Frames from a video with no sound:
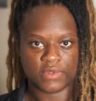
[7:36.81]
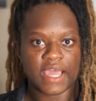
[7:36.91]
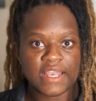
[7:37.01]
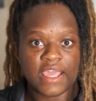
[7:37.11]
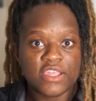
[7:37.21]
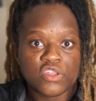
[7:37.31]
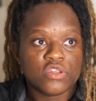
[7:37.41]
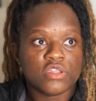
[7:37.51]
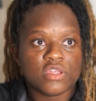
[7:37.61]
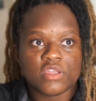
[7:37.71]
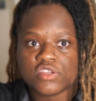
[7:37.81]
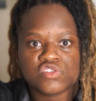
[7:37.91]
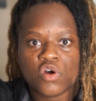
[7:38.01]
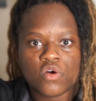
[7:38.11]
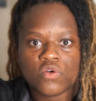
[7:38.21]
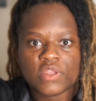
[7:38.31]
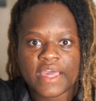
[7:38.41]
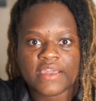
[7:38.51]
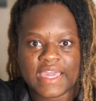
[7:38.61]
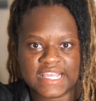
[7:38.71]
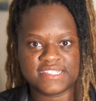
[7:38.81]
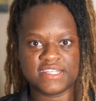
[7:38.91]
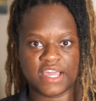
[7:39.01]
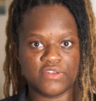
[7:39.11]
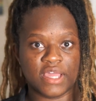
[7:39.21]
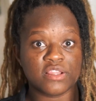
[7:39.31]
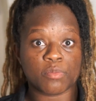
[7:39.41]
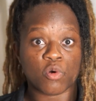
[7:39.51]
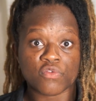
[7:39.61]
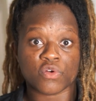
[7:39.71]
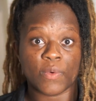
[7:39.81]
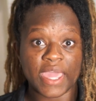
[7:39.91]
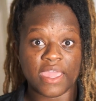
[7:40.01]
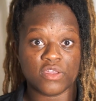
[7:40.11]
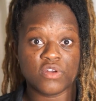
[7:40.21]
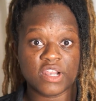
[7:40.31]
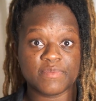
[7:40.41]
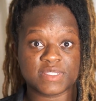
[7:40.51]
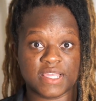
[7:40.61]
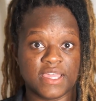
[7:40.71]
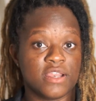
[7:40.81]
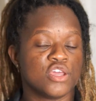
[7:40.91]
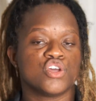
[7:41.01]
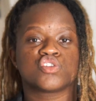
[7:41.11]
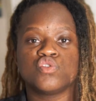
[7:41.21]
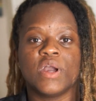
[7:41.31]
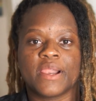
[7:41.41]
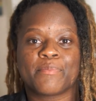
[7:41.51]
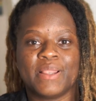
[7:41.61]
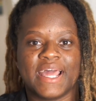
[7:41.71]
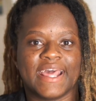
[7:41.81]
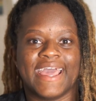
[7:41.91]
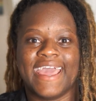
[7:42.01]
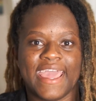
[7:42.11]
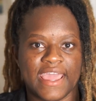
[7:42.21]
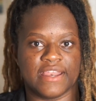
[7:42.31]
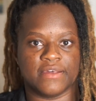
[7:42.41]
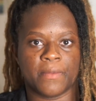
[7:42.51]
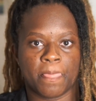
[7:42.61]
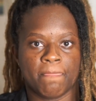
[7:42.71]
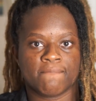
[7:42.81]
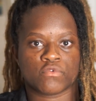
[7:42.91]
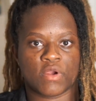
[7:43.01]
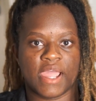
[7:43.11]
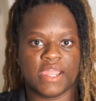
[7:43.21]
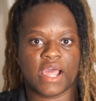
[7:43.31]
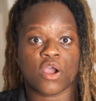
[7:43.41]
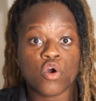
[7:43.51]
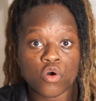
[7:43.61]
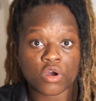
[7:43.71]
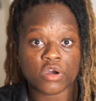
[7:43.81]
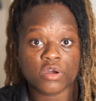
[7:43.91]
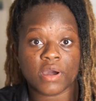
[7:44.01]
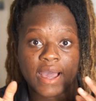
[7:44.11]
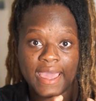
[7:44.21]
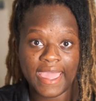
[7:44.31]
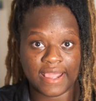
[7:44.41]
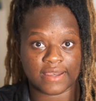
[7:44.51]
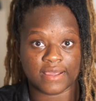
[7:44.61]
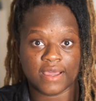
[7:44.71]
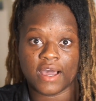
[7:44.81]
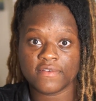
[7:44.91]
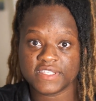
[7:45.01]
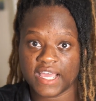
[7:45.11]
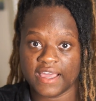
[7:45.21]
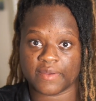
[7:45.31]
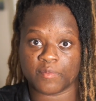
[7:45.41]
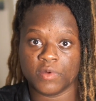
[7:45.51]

And it's no like guessing how you end up overweight. You get what I'm saying? So you gotta plan ahead, right? Cook ahead of time,